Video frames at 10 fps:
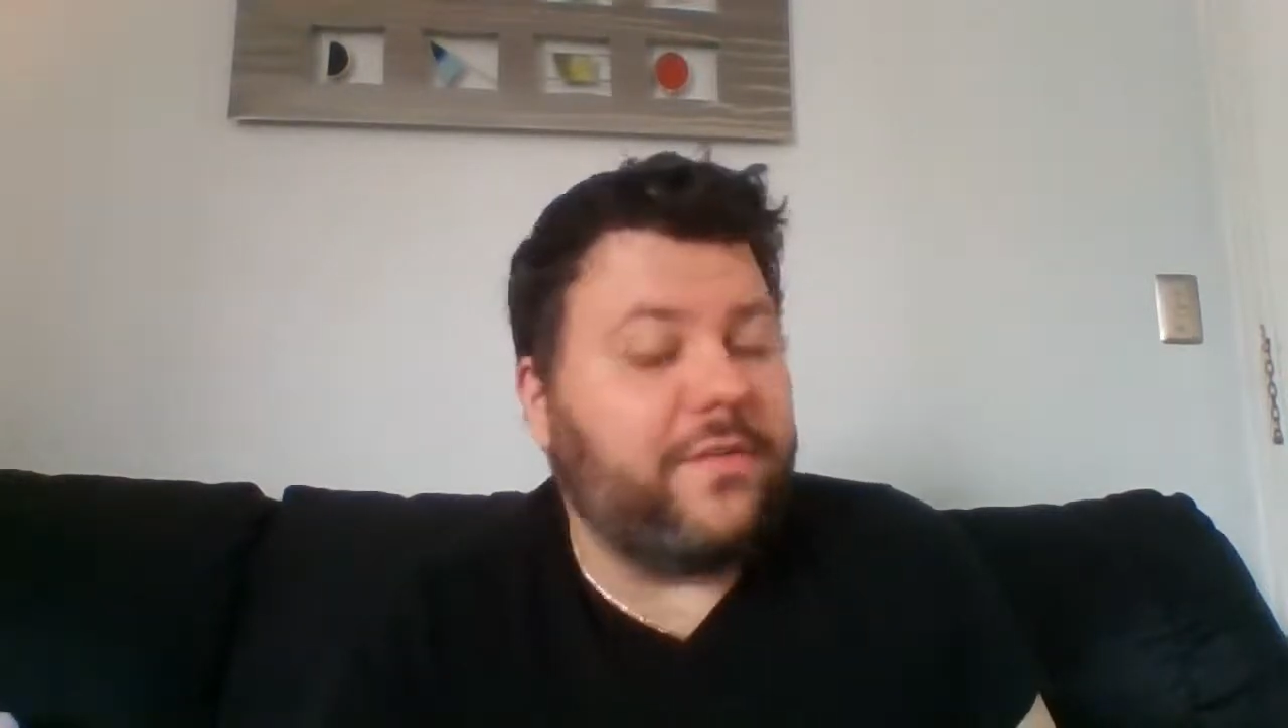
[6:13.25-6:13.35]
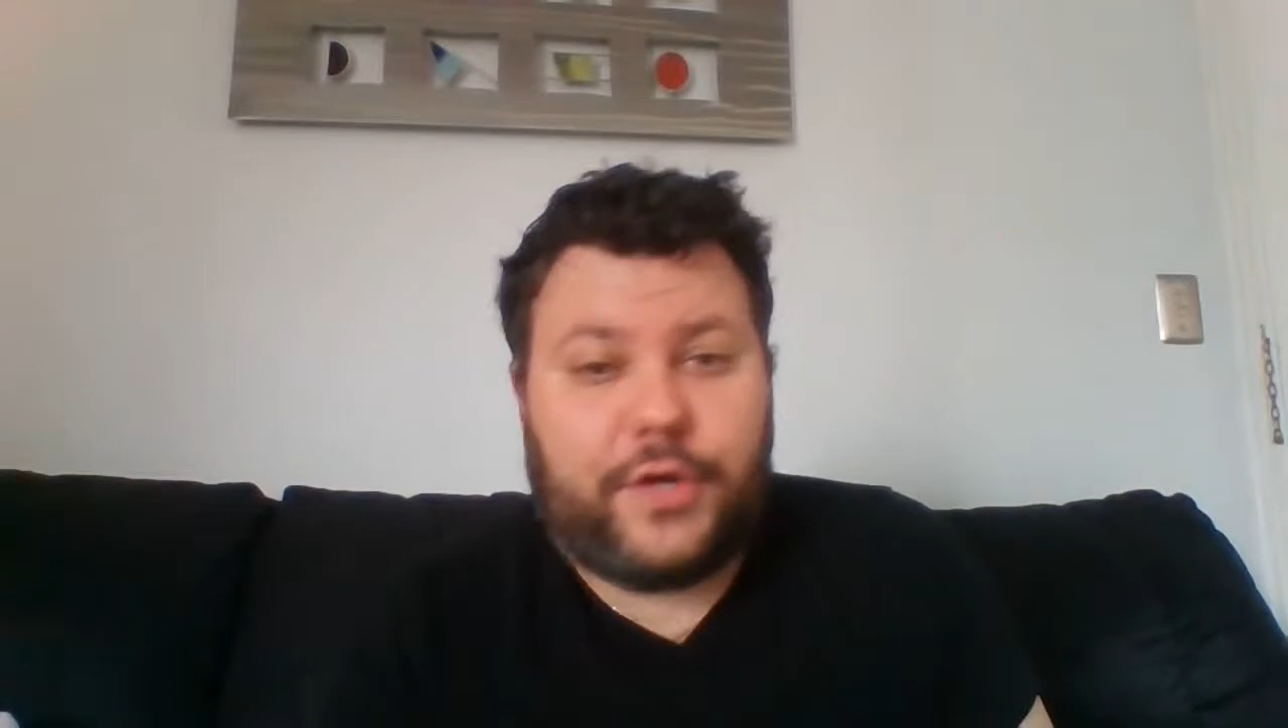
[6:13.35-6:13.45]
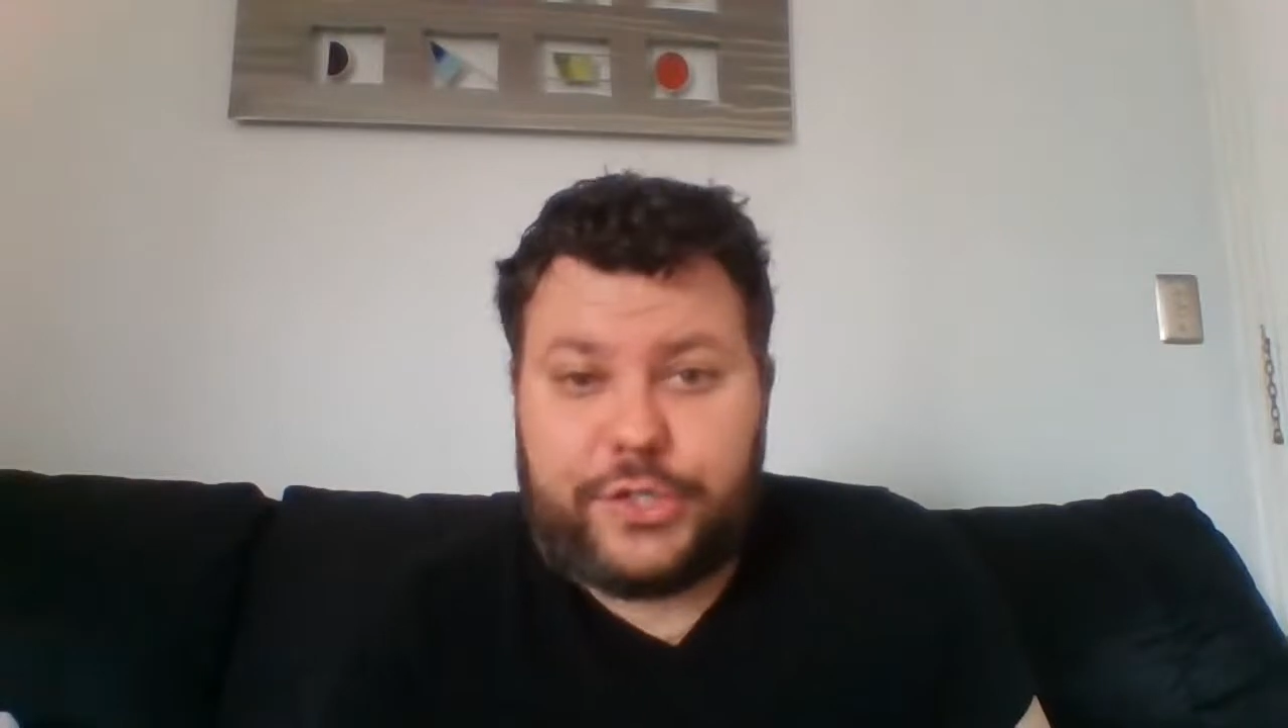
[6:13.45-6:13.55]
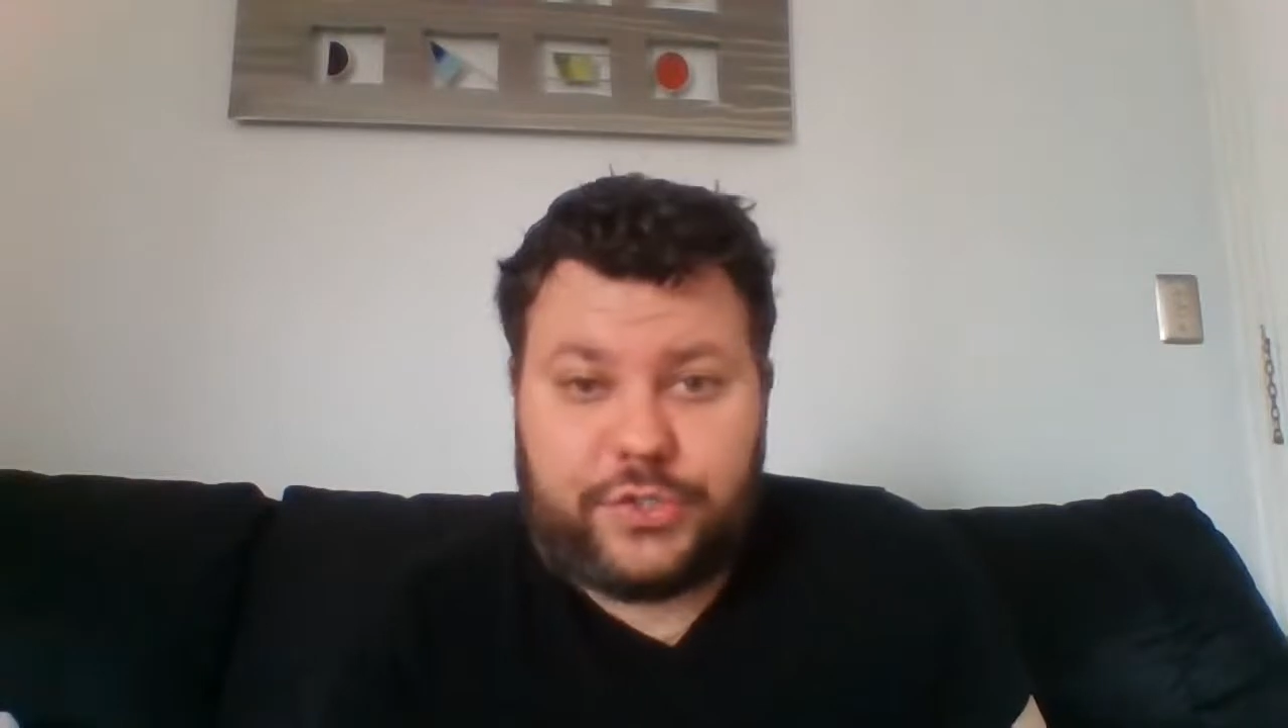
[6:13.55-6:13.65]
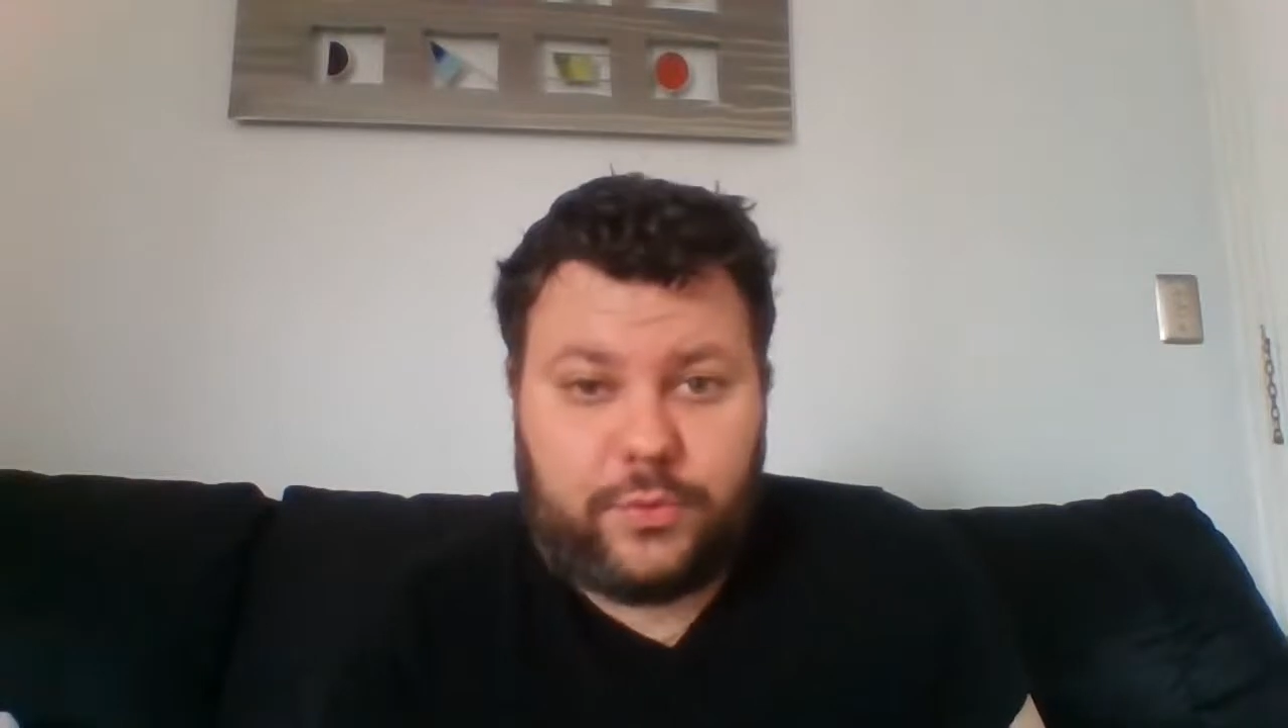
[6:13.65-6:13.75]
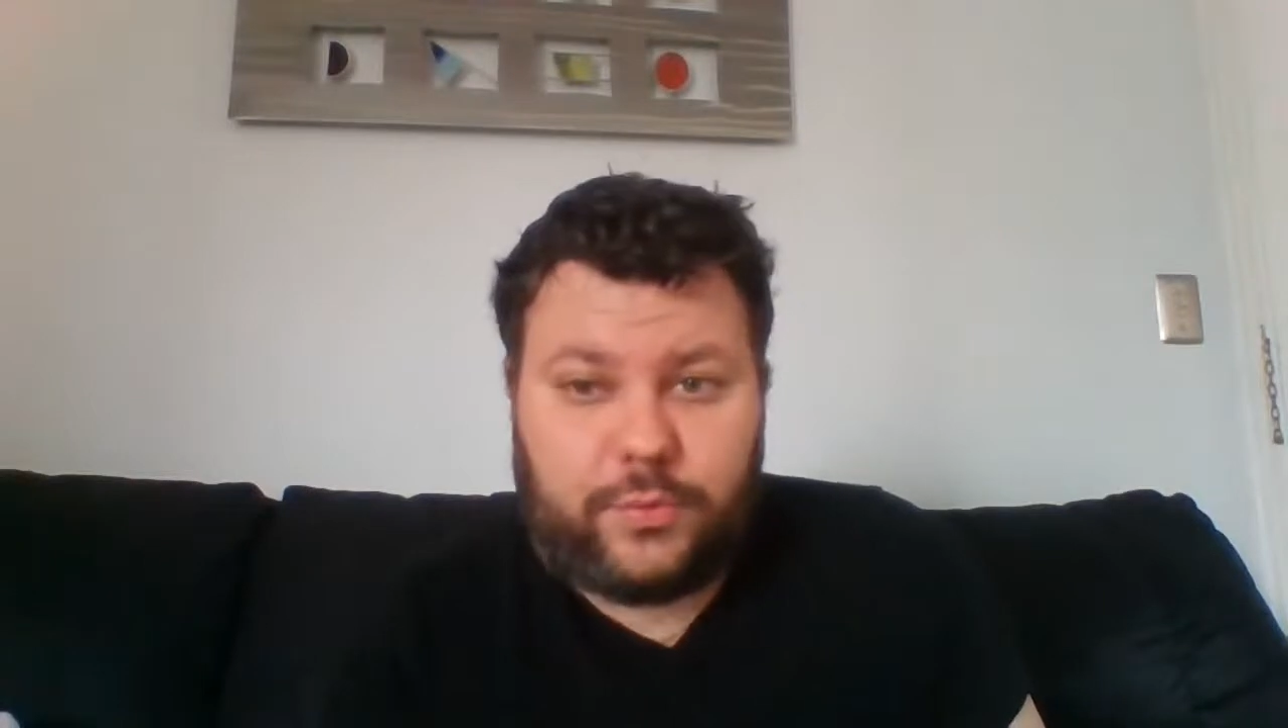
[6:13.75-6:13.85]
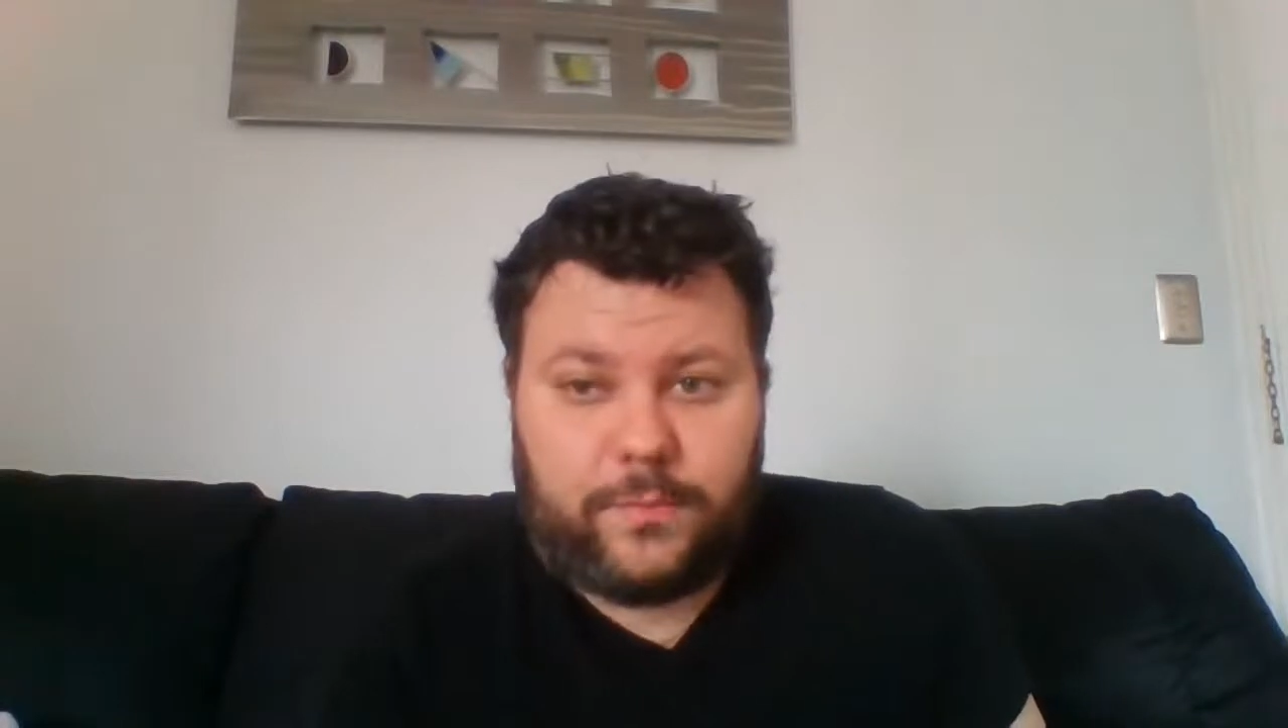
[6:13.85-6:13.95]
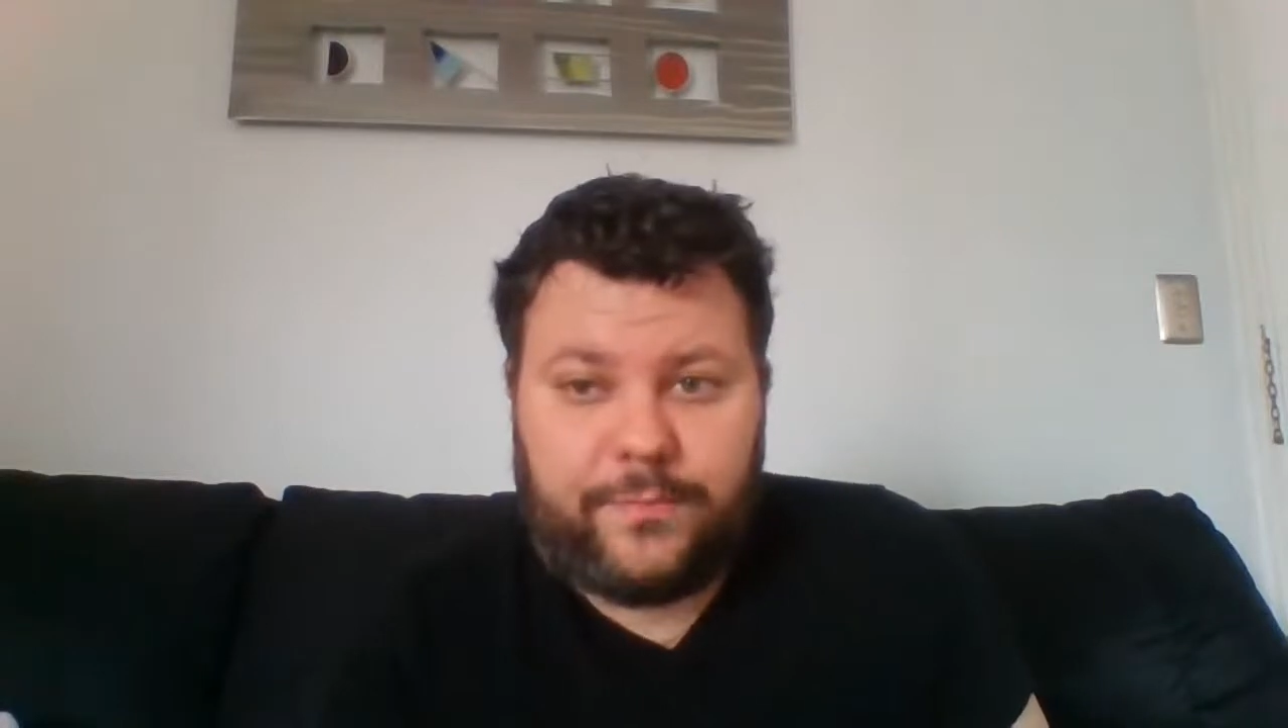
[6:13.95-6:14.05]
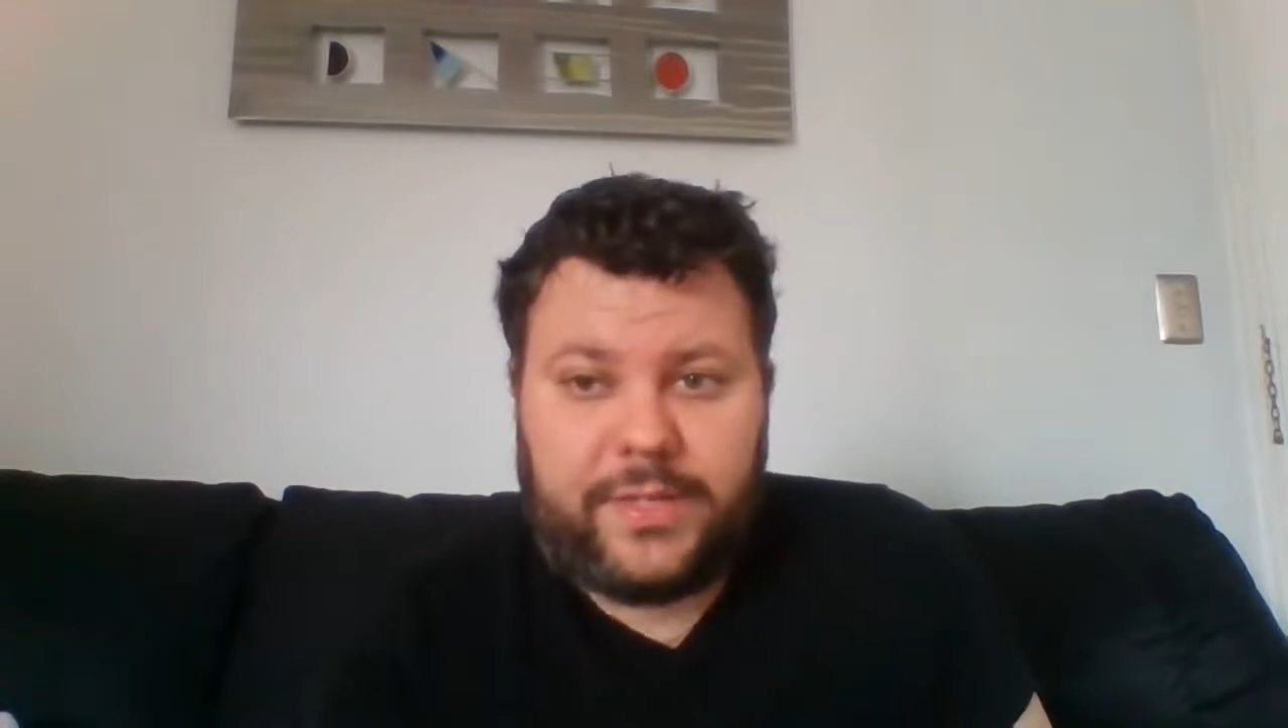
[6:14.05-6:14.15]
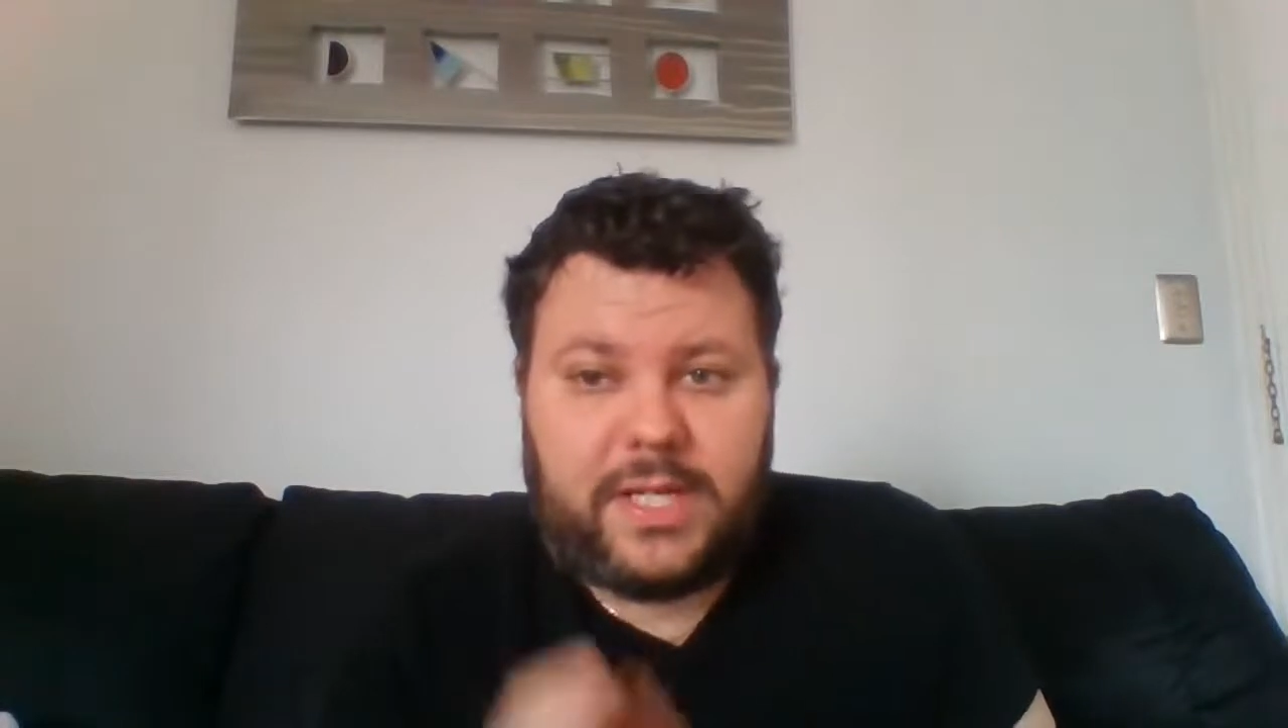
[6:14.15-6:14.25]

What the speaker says: very soon.